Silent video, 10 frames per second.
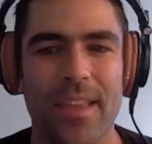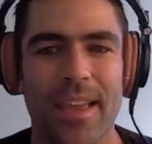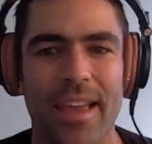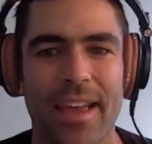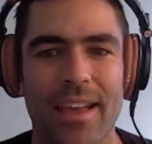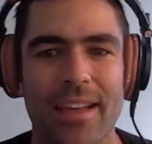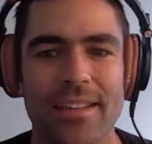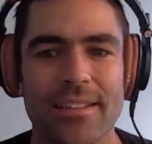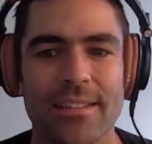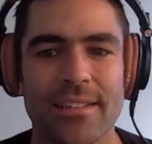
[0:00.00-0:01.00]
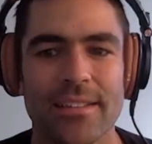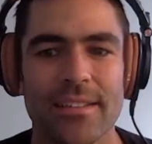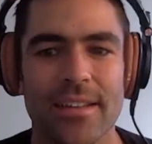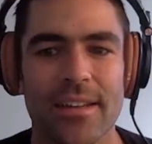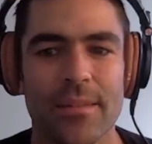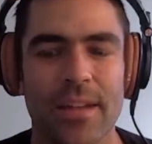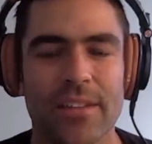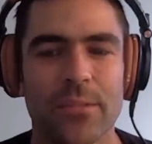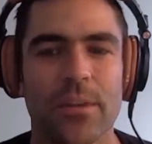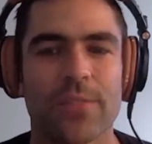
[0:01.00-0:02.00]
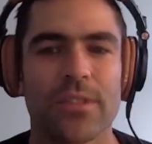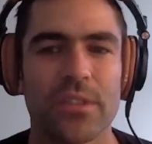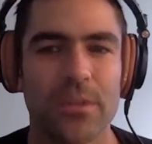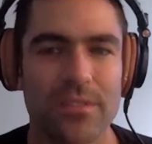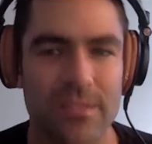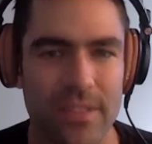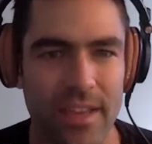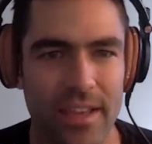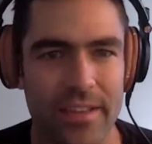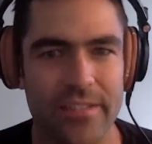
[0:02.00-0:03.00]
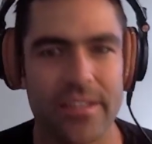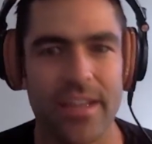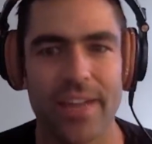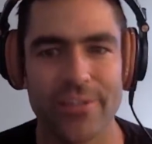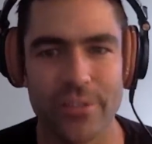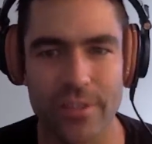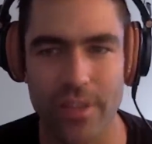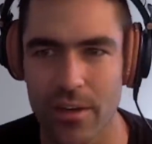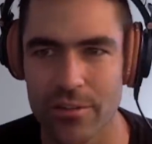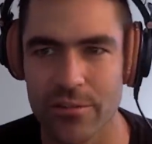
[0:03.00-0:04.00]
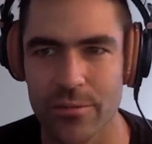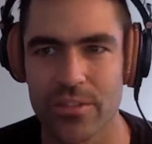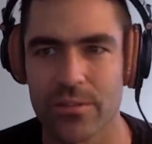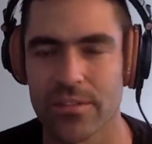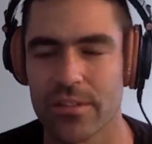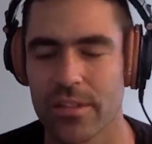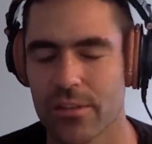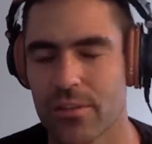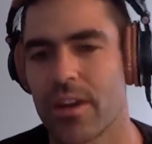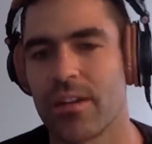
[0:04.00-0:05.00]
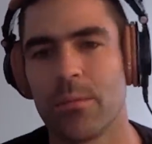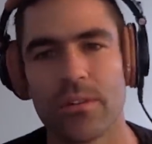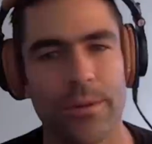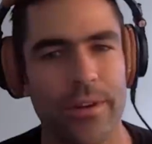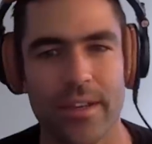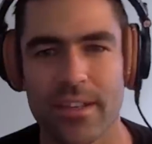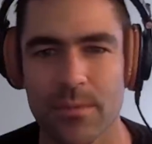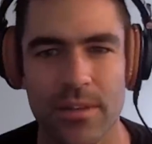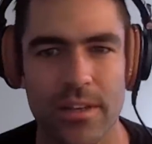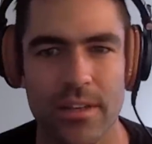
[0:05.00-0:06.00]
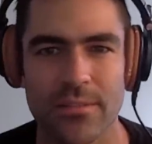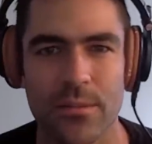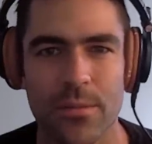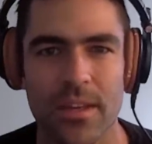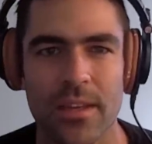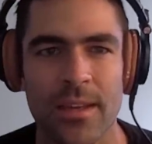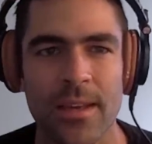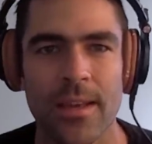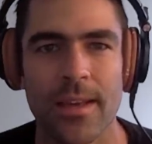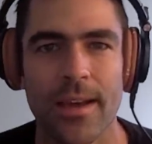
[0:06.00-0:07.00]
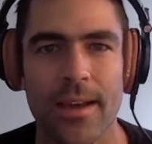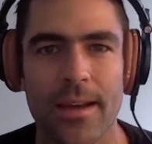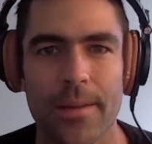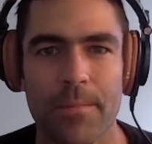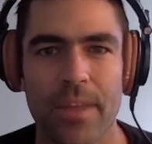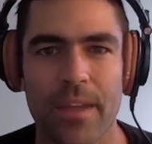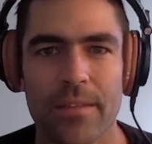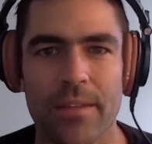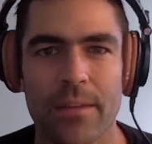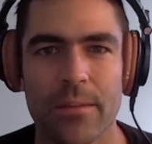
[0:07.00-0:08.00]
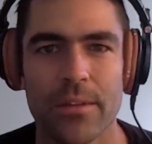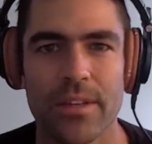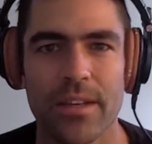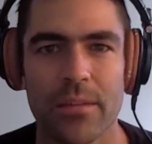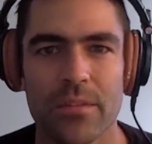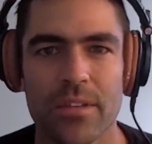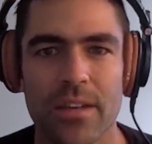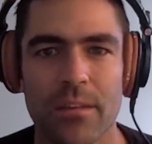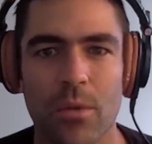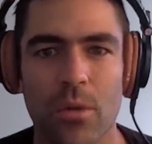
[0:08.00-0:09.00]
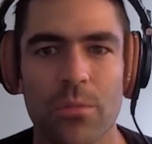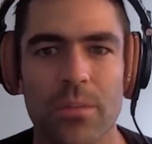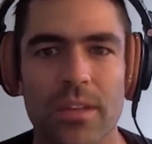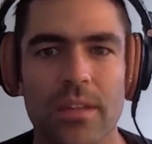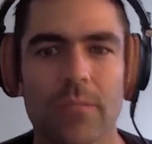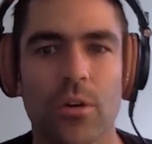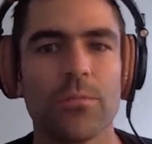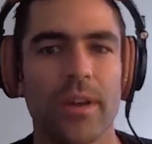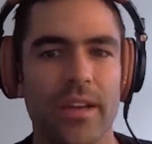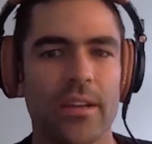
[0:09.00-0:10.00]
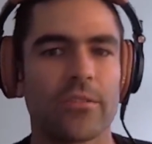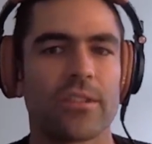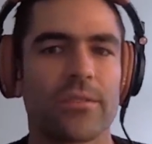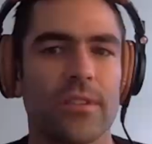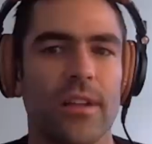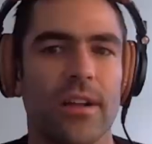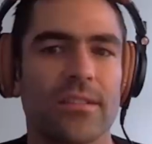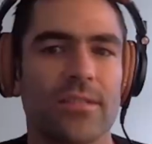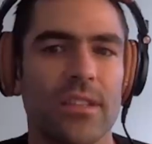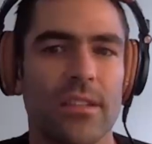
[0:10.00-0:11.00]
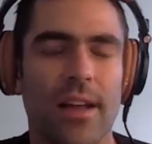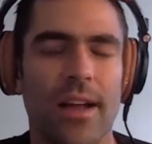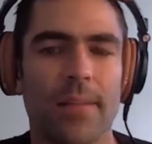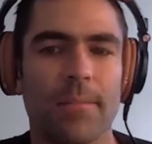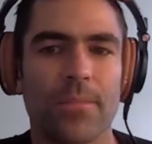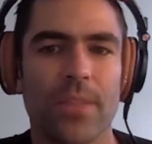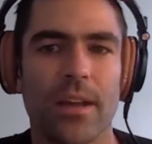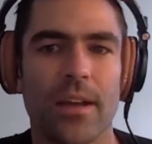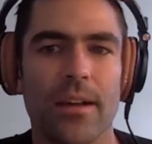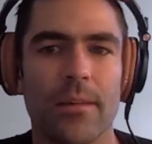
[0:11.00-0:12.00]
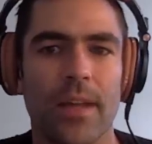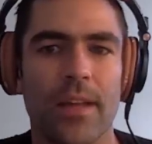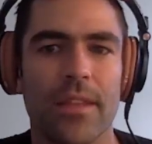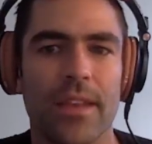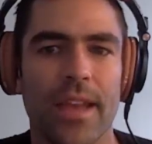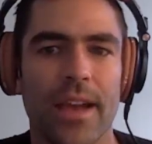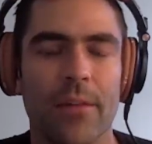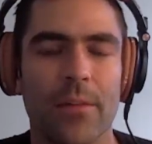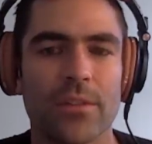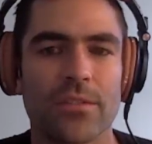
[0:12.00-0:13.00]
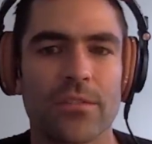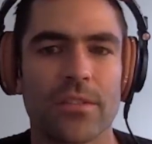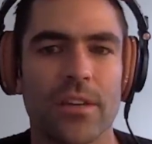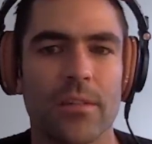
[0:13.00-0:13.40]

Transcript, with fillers: And got to work for the USTA as a national coach, which was an incredible learning experience for me. That really helped kind of mold my coaching philosophy a lot. And then now most